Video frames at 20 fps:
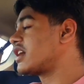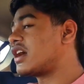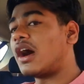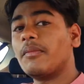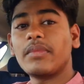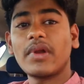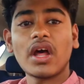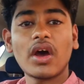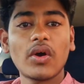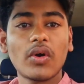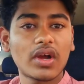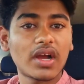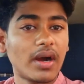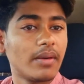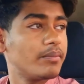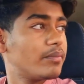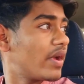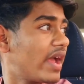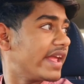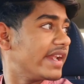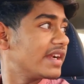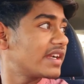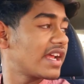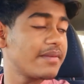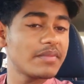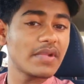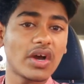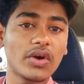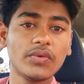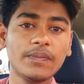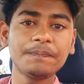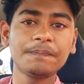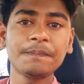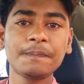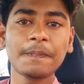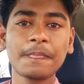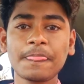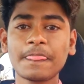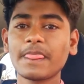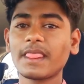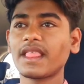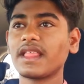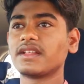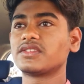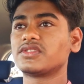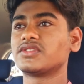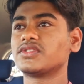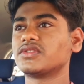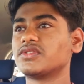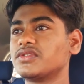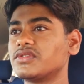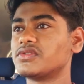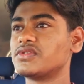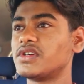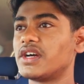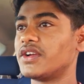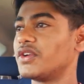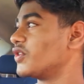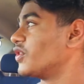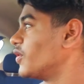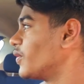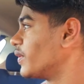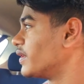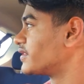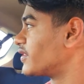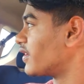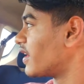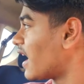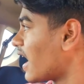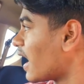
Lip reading: come anytime now. So I don't know what's gonna